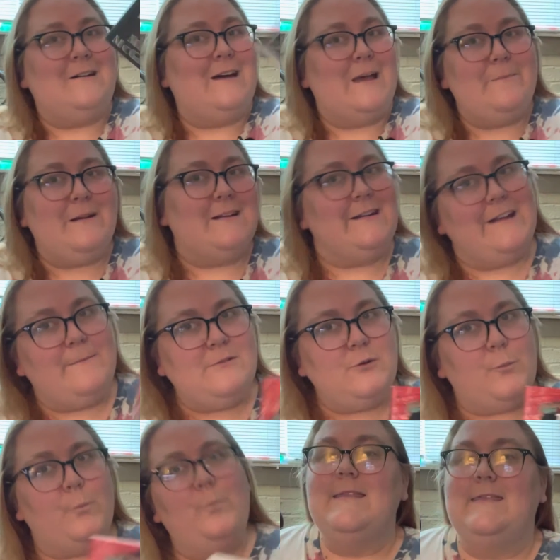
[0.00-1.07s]
I picked it up
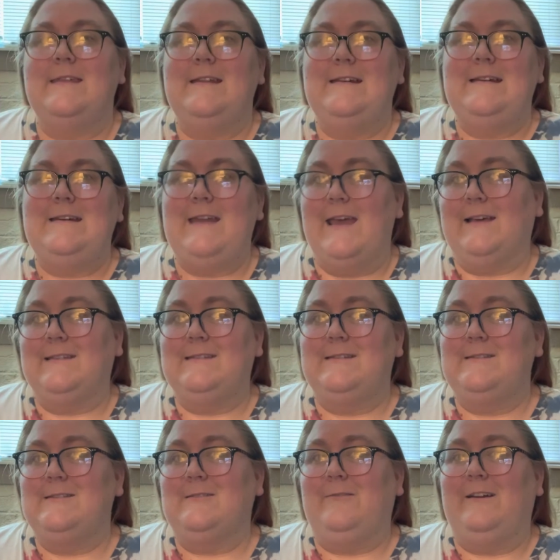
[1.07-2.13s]
too. The
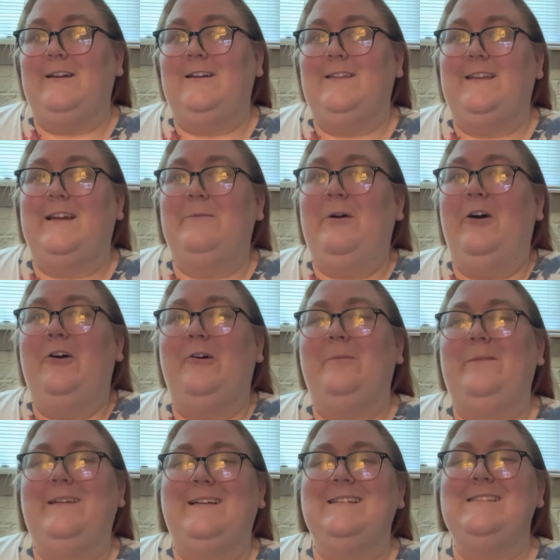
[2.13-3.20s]
next square that I'm
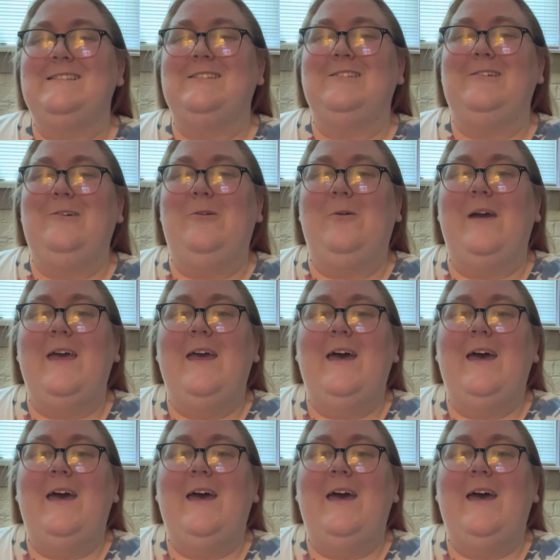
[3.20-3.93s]
hoping to